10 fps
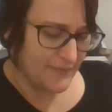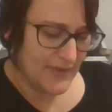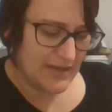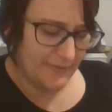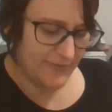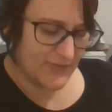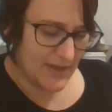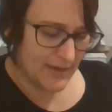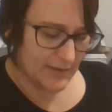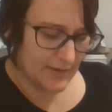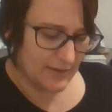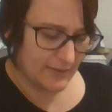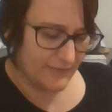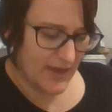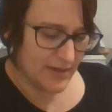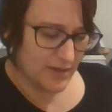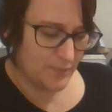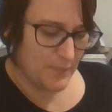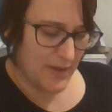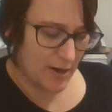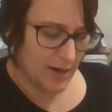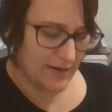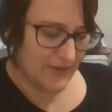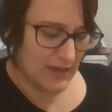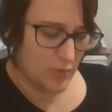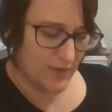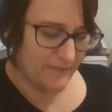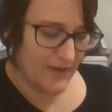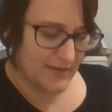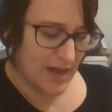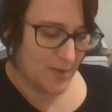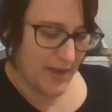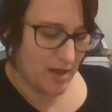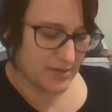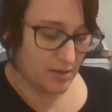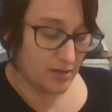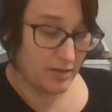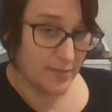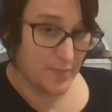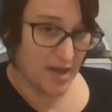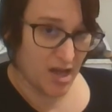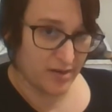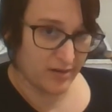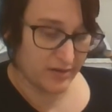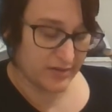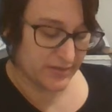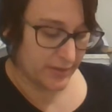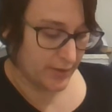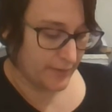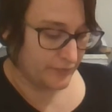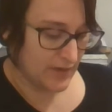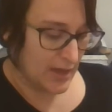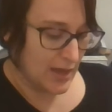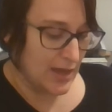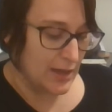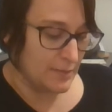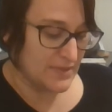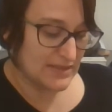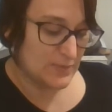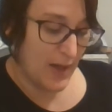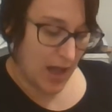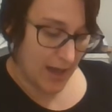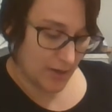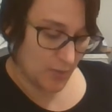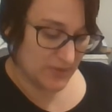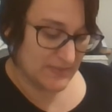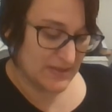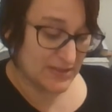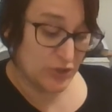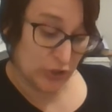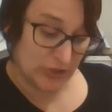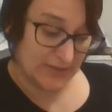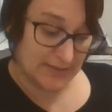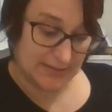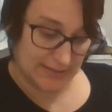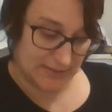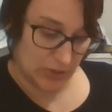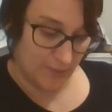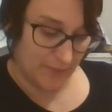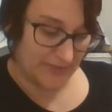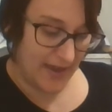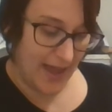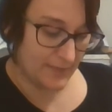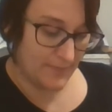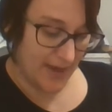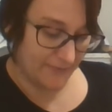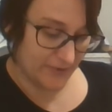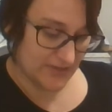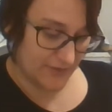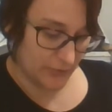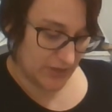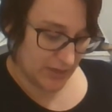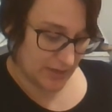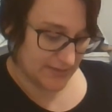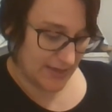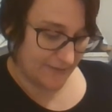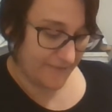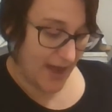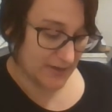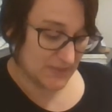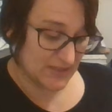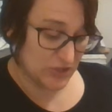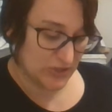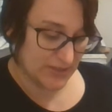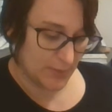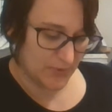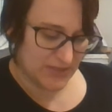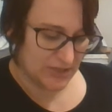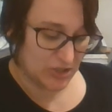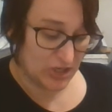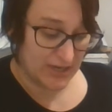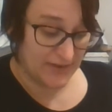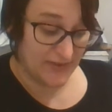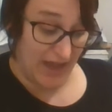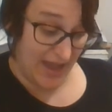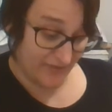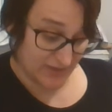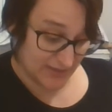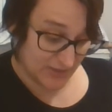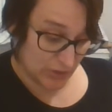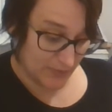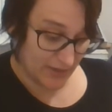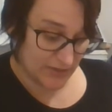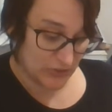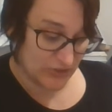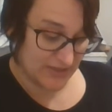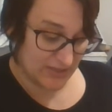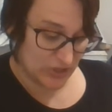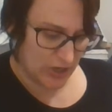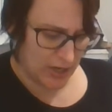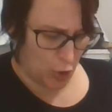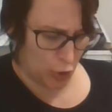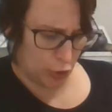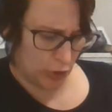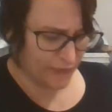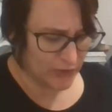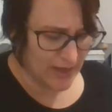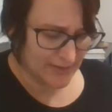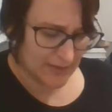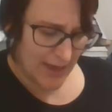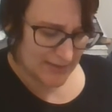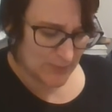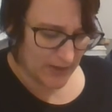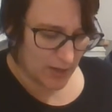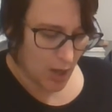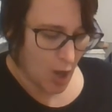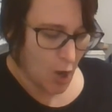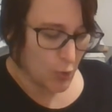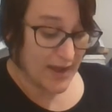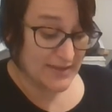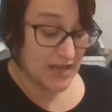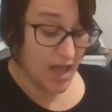They didn't think they could bear it if anyone found out about the Potters. Mrs. Potter was Mrs. Dursley's sister, but they hadn't met for several years. In fact, Mrs. Dursley pretended she didn't even have a sister because her sister and her good-for-nothing husband were as